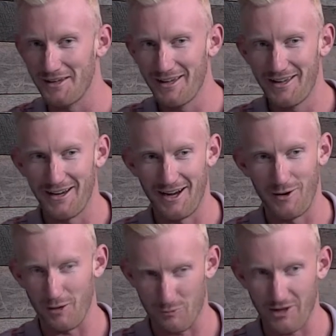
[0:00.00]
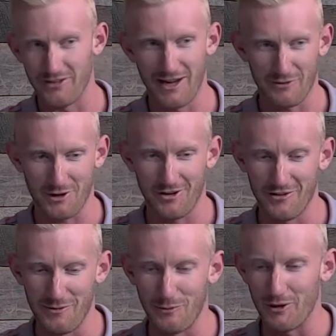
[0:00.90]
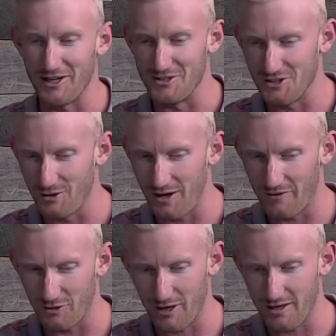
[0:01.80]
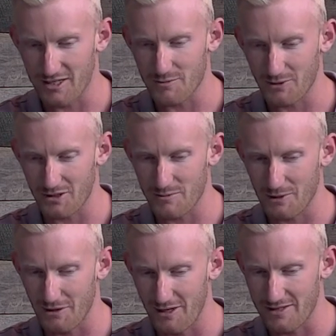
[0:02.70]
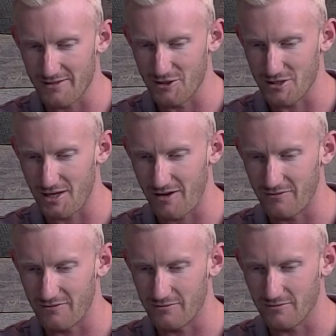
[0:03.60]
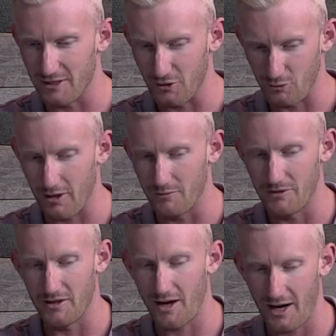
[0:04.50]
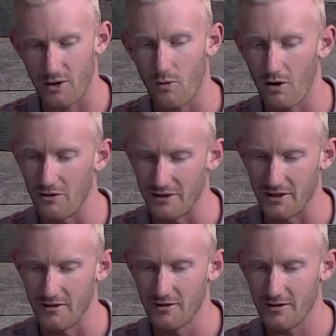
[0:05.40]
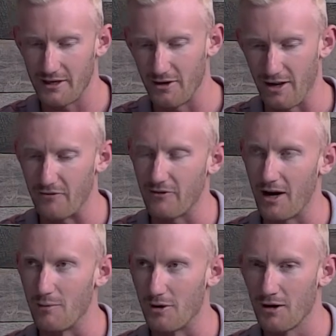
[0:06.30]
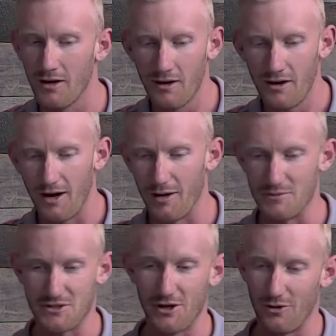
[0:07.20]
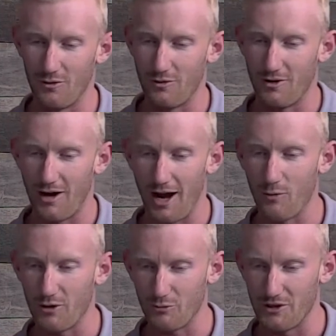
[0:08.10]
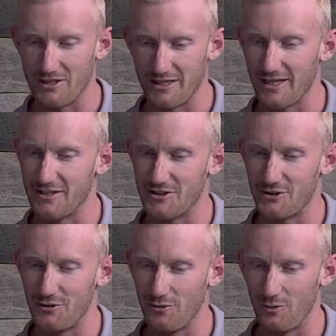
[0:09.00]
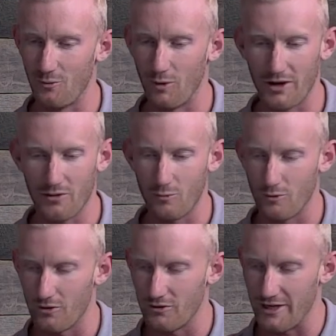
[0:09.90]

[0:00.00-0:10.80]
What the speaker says: I rarely ever call them, but when I do, I have a great customer experience, and they just have incredibly high quality internet fiber. So I want to really dig into what in the world